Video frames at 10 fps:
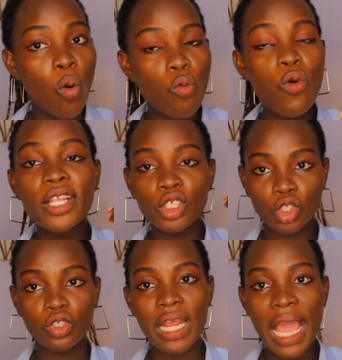when
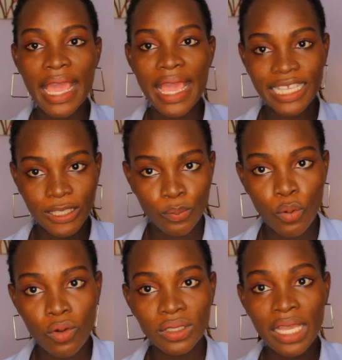should I
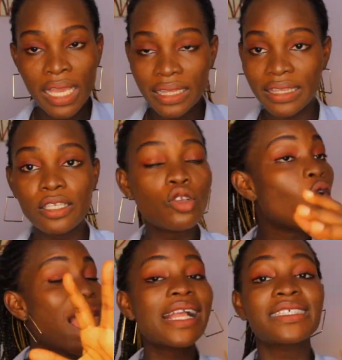expose this?
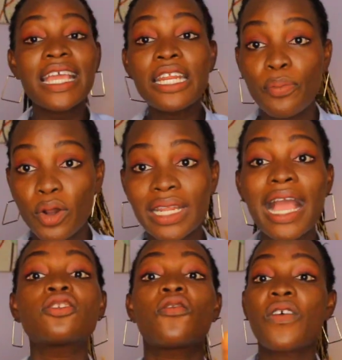Or ask anybody,
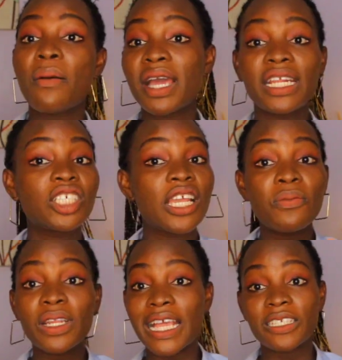ask your farm manager,
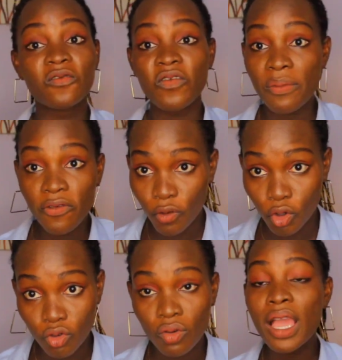anybody that is farming
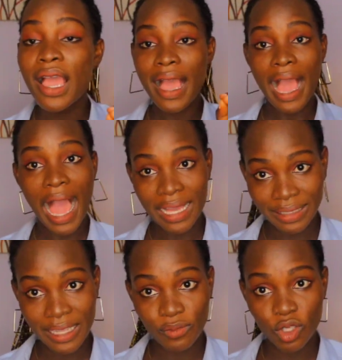for you,
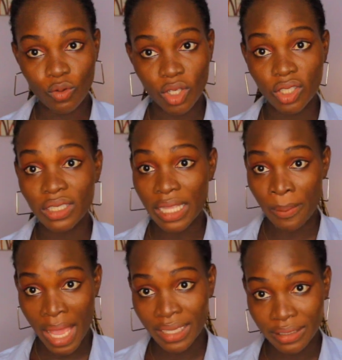ask them questions
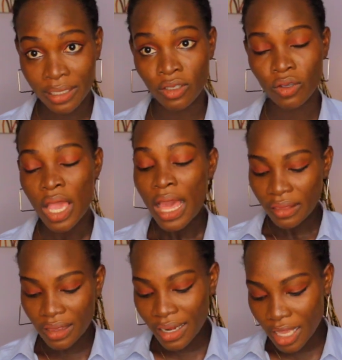that I'm asking you.
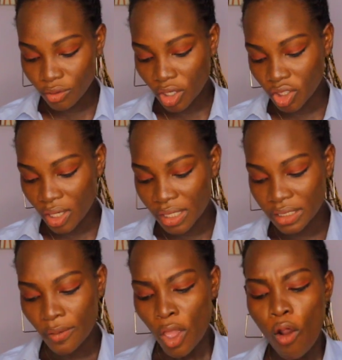The next question
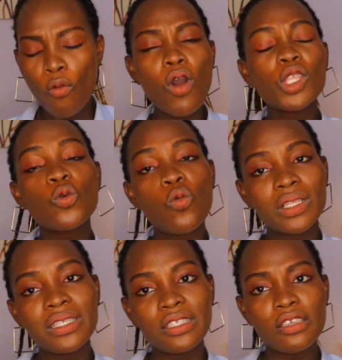is, what
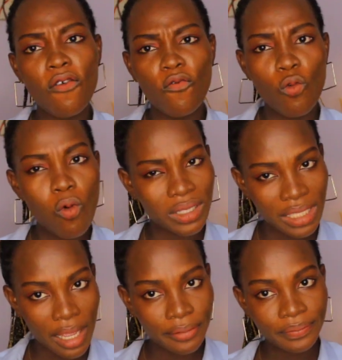quantity of
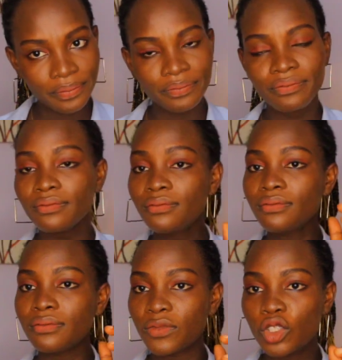water
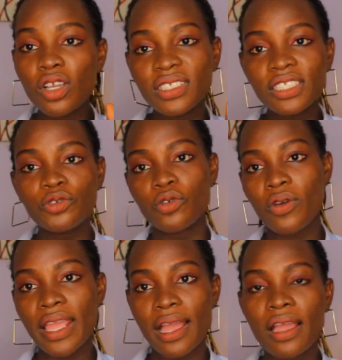does it
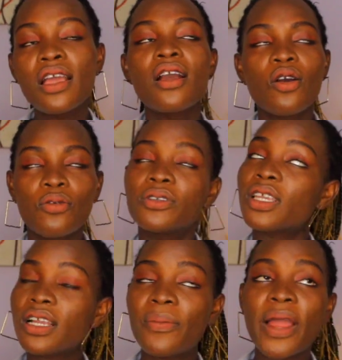require? We
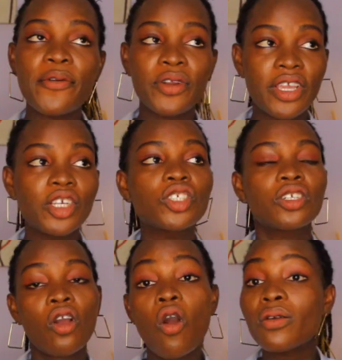talk about
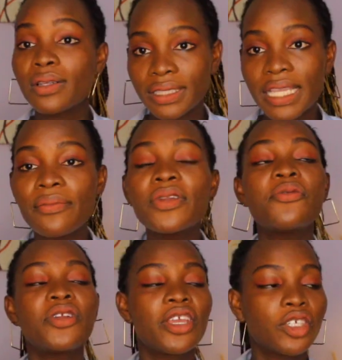irrigation all the time.
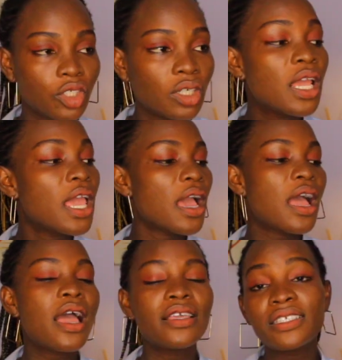Irrigation
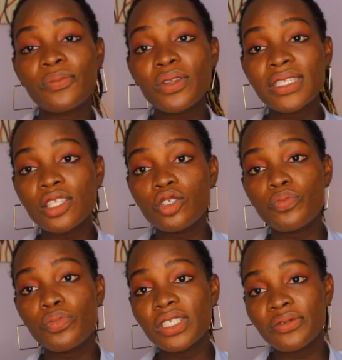is important. You
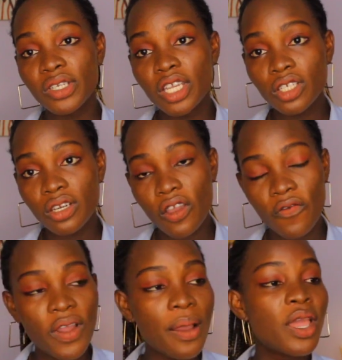put irrigation in your
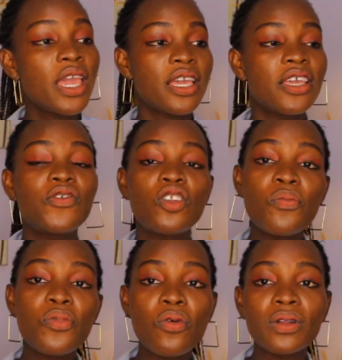farm. If you
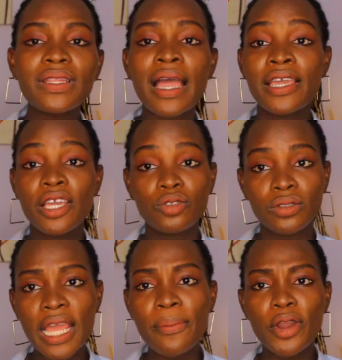don't put water, it
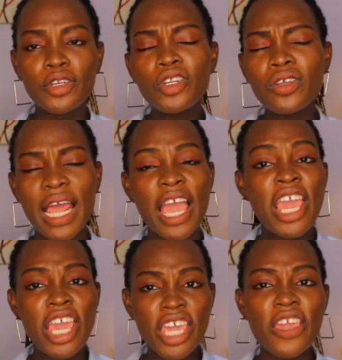will die. But do you know that
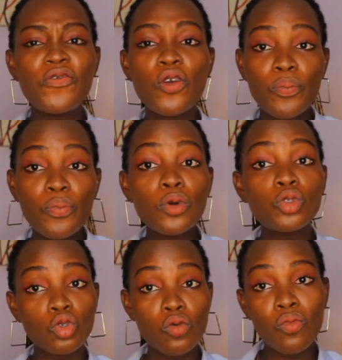if you
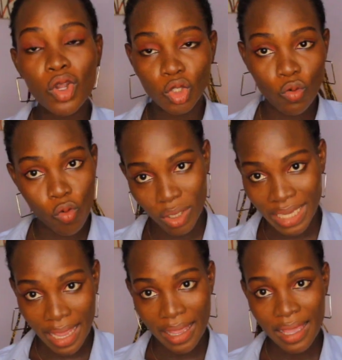put too much
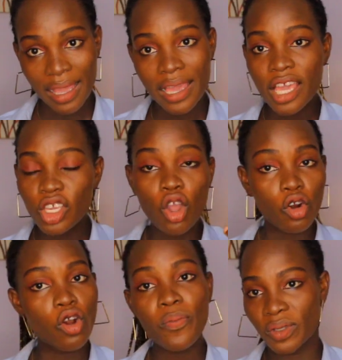water,
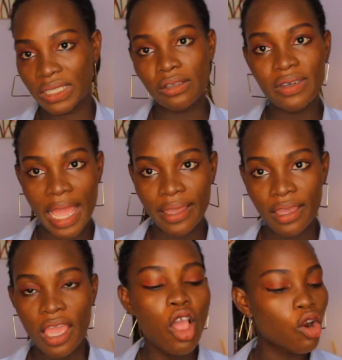your crop will still die?
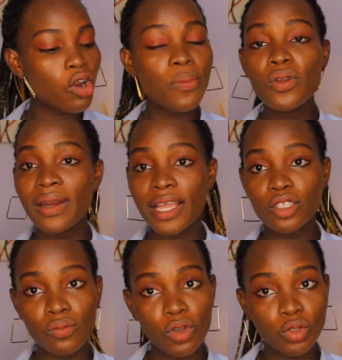Crop don't like
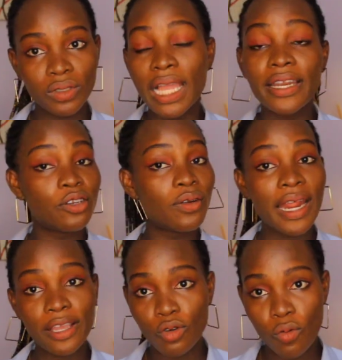too much water. They don't
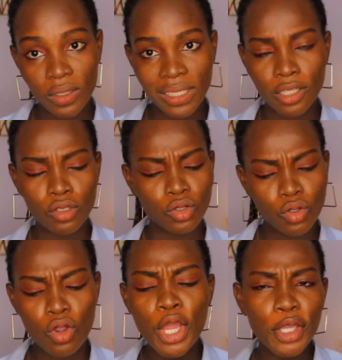like no water at all.
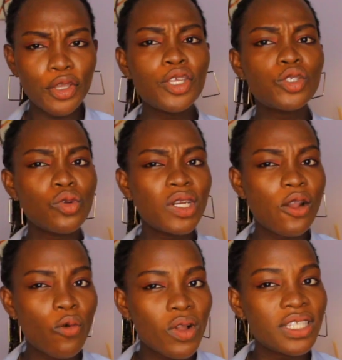So you need to know
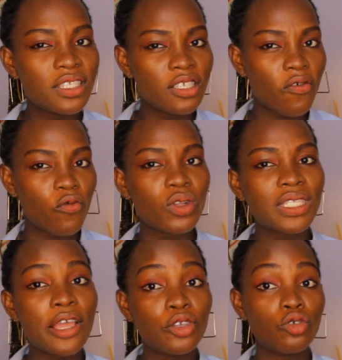the quantity of
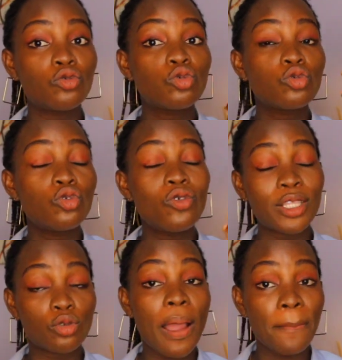water you
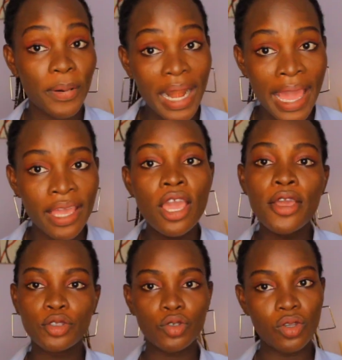are to apply
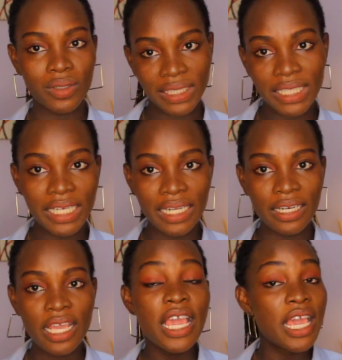to your seedling.